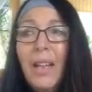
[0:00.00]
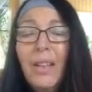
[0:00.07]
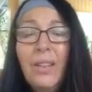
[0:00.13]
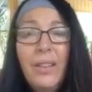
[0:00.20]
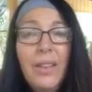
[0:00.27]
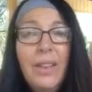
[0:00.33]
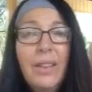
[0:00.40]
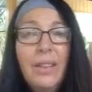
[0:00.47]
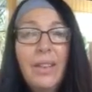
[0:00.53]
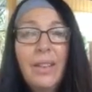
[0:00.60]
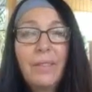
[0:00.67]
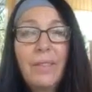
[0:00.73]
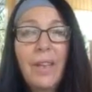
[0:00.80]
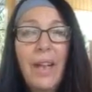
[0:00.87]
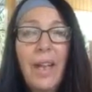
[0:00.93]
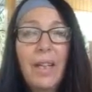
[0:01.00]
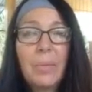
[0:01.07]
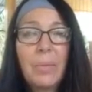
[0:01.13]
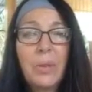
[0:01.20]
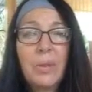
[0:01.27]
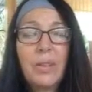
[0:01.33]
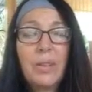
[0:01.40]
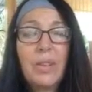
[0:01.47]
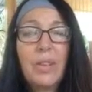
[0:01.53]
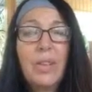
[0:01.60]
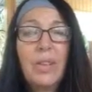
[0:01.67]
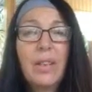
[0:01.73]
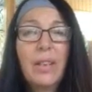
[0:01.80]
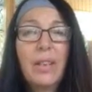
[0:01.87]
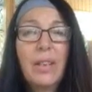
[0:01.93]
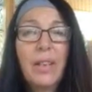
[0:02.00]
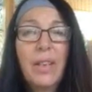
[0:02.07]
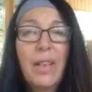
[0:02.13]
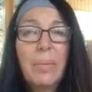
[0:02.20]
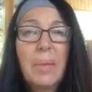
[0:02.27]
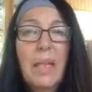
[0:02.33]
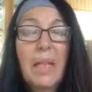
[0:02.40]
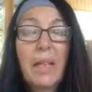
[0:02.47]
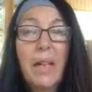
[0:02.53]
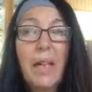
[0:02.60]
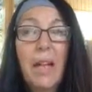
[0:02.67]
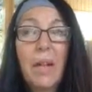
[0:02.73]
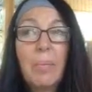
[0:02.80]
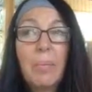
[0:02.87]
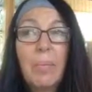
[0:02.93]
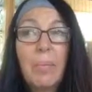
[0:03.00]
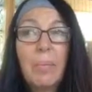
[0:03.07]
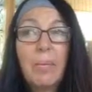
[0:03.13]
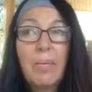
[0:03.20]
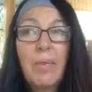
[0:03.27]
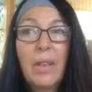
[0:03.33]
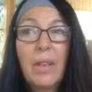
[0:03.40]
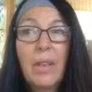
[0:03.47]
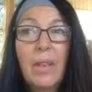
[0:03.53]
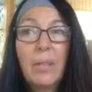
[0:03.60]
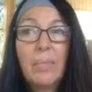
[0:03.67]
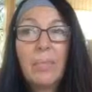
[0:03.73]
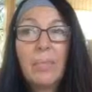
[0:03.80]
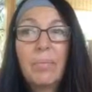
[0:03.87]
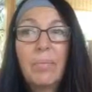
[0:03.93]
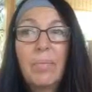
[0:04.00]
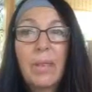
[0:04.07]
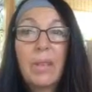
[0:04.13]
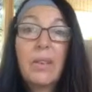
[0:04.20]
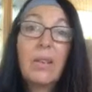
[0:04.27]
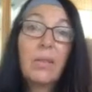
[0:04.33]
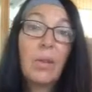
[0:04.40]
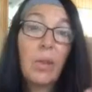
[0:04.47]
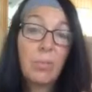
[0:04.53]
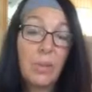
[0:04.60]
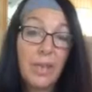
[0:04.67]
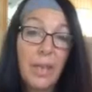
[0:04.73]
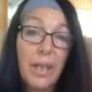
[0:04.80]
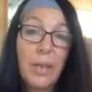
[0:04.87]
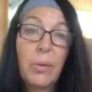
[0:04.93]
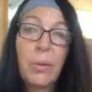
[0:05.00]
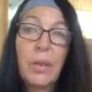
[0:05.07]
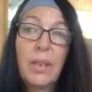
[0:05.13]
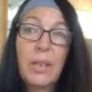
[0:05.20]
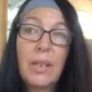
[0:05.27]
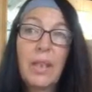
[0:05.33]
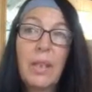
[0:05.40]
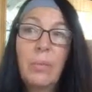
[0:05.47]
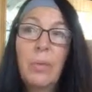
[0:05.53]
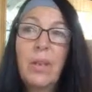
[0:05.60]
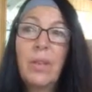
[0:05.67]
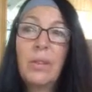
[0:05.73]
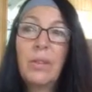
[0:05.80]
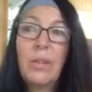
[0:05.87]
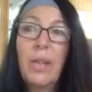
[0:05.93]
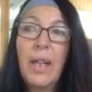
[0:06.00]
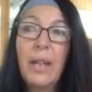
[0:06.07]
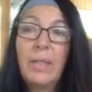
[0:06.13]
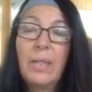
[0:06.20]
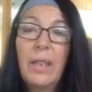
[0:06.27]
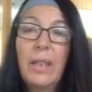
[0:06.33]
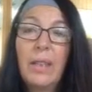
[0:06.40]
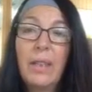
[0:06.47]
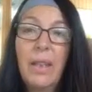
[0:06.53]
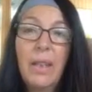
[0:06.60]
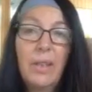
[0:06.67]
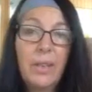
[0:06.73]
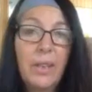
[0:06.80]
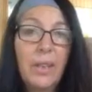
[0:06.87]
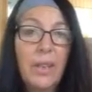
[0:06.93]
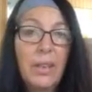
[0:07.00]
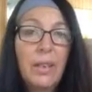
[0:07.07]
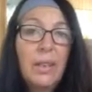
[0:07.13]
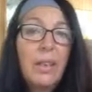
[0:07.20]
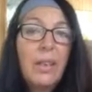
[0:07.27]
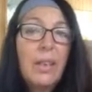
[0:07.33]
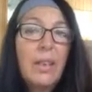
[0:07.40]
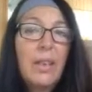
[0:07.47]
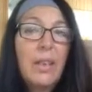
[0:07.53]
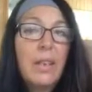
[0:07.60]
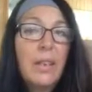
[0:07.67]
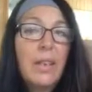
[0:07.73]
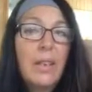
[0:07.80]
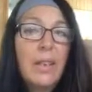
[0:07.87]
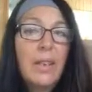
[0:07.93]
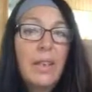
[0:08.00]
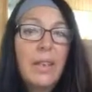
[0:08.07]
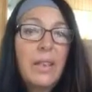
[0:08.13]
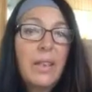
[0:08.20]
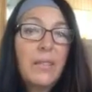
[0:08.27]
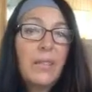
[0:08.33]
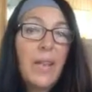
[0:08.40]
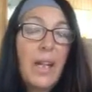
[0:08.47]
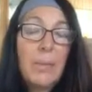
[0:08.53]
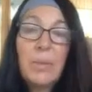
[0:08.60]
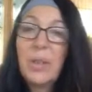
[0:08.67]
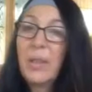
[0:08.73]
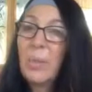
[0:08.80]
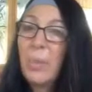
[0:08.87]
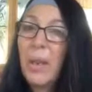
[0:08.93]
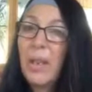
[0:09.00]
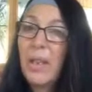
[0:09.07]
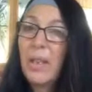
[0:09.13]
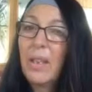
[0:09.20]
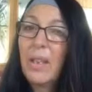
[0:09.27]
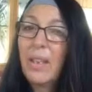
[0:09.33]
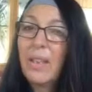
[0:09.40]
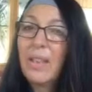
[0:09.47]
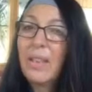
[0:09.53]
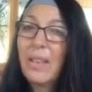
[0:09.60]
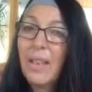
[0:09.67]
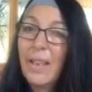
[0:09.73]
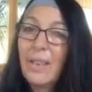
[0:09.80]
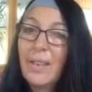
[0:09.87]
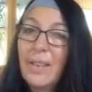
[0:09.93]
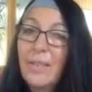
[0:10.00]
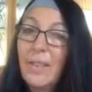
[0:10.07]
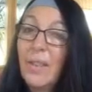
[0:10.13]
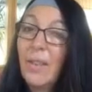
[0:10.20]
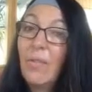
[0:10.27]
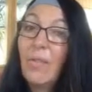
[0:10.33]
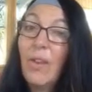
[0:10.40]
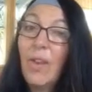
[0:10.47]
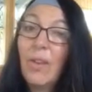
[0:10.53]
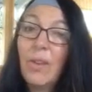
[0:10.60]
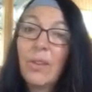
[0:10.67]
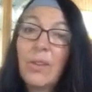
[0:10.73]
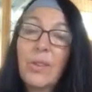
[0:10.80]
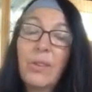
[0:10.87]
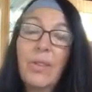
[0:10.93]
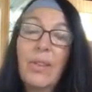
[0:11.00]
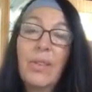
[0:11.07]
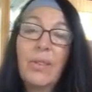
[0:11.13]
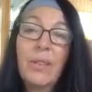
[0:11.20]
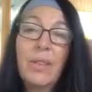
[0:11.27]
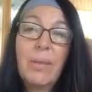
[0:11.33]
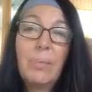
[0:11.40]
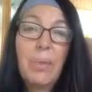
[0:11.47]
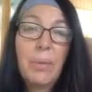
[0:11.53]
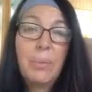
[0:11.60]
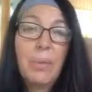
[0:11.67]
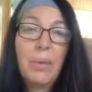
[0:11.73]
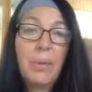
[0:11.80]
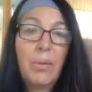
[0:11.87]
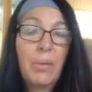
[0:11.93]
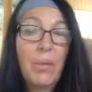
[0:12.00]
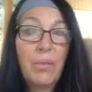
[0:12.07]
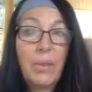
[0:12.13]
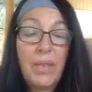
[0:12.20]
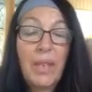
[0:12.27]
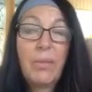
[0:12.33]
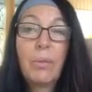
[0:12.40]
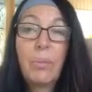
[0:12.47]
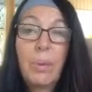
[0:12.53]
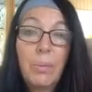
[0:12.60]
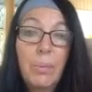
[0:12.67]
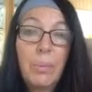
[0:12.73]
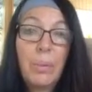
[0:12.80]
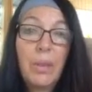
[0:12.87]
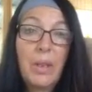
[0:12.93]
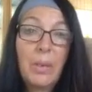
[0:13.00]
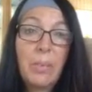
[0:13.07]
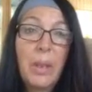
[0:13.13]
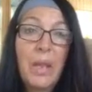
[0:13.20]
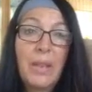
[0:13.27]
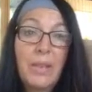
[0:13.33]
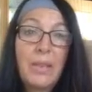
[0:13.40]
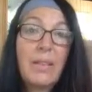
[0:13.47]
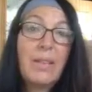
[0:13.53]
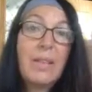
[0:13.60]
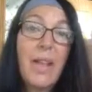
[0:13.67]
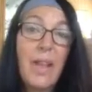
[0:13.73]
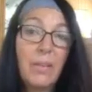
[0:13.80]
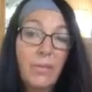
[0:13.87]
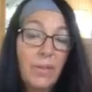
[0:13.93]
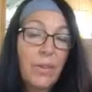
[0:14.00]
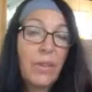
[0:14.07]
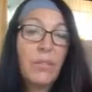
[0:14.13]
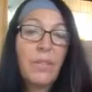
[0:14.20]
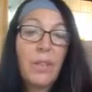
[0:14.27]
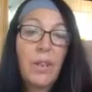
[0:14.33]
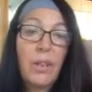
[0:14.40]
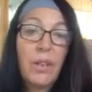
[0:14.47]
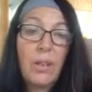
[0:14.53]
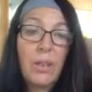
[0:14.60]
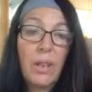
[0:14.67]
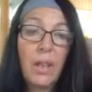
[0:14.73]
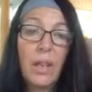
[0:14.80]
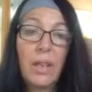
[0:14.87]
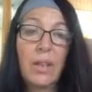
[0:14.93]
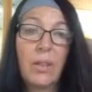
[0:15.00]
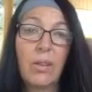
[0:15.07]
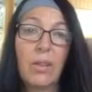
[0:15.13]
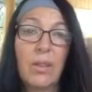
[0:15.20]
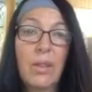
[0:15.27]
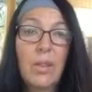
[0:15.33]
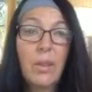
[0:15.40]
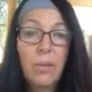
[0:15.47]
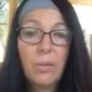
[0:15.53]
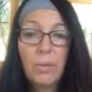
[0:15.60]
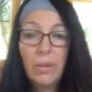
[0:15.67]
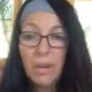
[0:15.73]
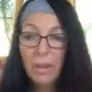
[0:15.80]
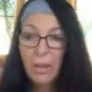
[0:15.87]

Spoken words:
energy healing for animals coming up, the home study course, and we also have the energy healing for animals as part of the intensive in the fall. So I know several people put deposits down for the fall, and also